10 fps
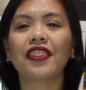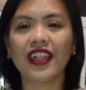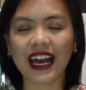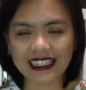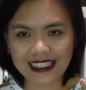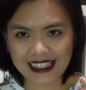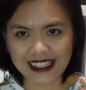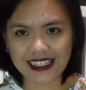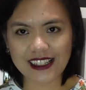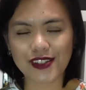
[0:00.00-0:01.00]

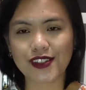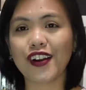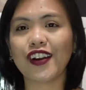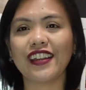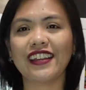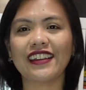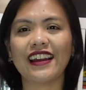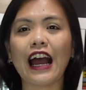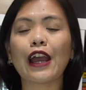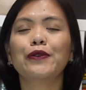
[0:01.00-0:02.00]
that's the story
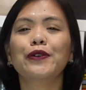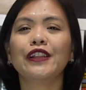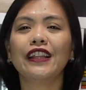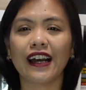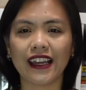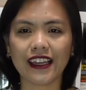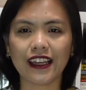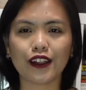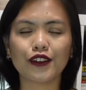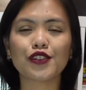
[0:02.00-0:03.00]
I would like
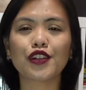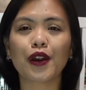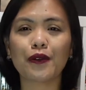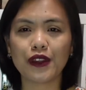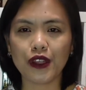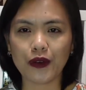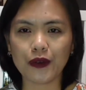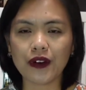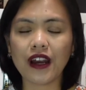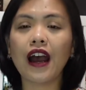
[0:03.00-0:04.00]
to share with you
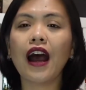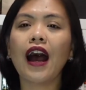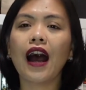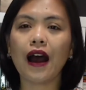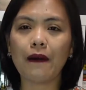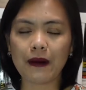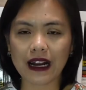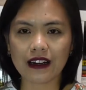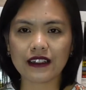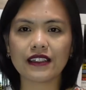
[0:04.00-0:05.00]

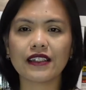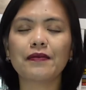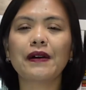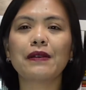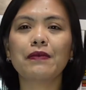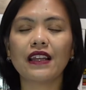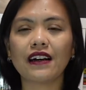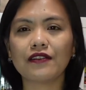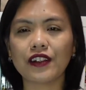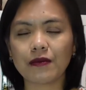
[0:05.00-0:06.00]
about my
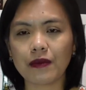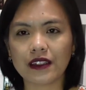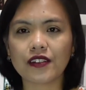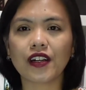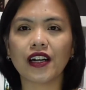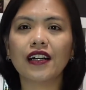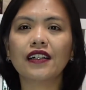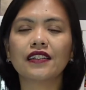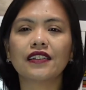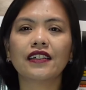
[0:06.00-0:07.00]
beloved Petra.
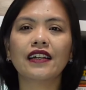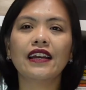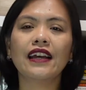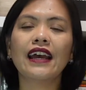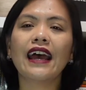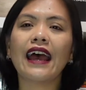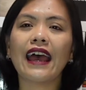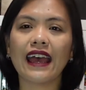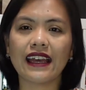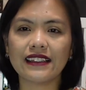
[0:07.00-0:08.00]

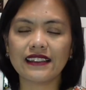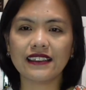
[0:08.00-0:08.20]
And